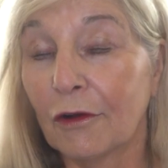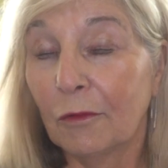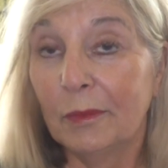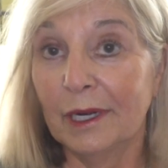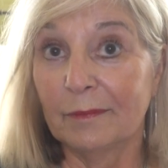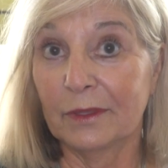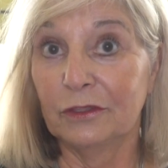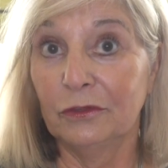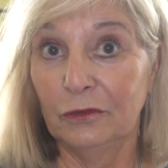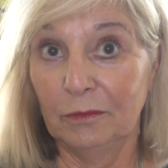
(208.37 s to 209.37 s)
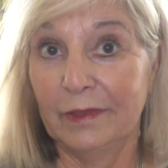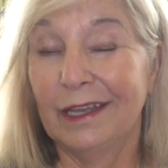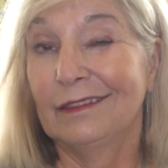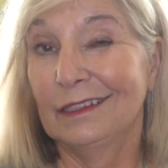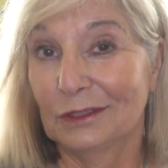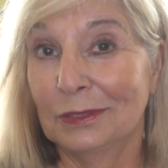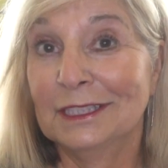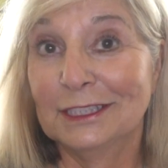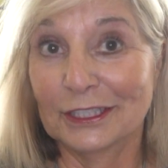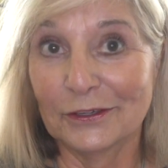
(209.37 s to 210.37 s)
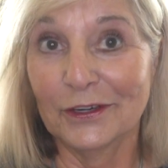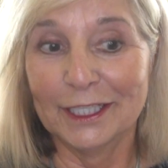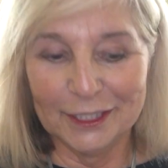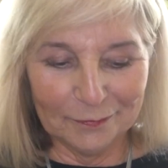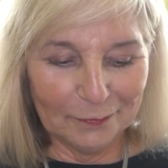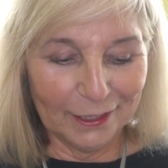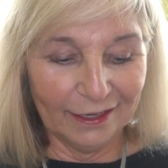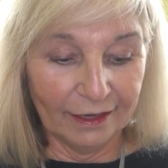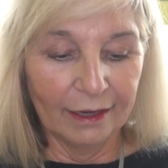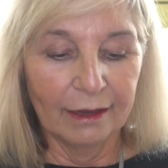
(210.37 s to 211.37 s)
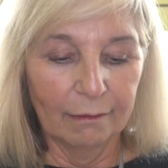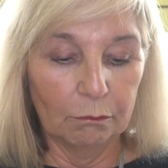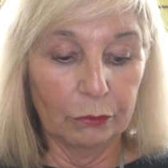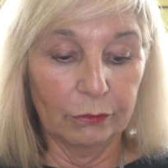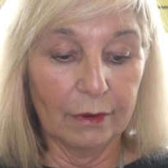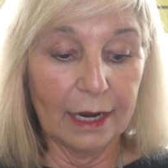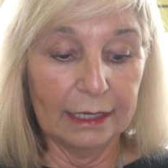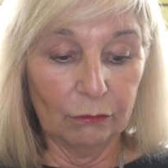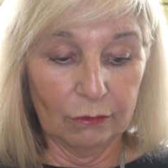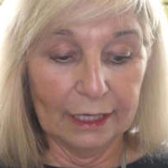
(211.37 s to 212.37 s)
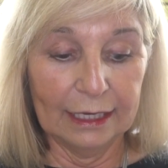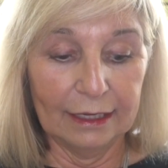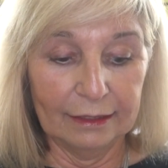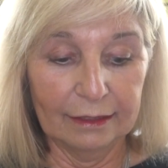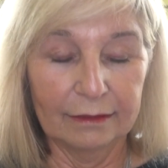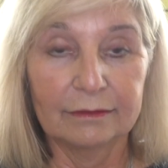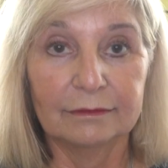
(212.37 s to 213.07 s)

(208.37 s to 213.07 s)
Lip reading: open up the tube that this one's going to be bright red.